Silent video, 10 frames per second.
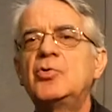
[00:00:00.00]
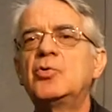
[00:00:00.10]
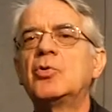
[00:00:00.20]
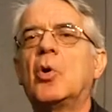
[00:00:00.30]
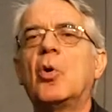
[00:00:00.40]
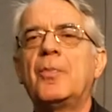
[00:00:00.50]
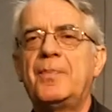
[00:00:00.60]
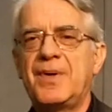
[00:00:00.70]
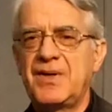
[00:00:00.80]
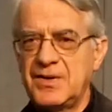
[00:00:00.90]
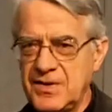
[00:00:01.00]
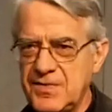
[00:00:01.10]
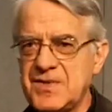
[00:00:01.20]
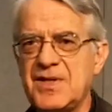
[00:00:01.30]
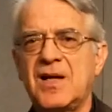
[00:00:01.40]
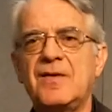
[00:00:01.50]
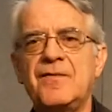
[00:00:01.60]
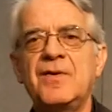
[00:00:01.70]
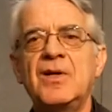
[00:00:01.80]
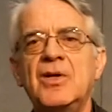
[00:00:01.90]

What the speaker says: to open themselves